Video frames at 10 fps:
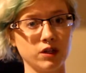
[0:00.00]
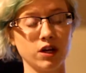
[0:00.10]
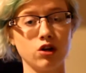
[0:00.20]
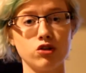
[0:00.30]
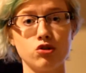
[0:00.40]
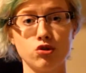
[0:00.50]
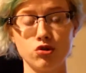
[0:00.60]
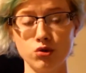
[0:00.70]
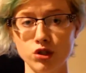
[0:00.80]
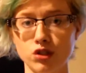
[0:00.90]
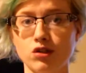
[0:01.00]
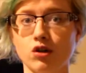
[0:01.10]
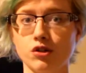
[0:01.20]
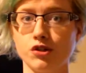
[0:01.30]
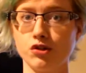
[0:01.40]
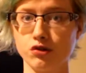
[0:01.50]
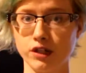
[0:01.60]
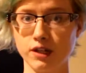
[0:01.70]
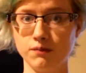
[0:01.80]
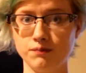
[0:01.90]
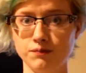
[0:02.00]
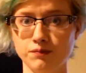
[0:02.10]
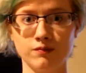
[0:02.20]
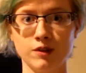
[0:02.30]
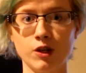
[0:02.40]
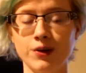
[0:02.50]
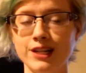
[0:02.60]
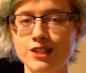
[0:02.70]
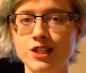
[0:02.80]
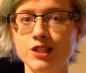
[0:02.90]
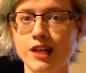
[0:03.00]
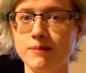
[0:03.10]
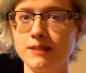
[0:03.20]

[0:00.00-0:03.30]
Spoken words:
can cause distortion on your screen. Going into your game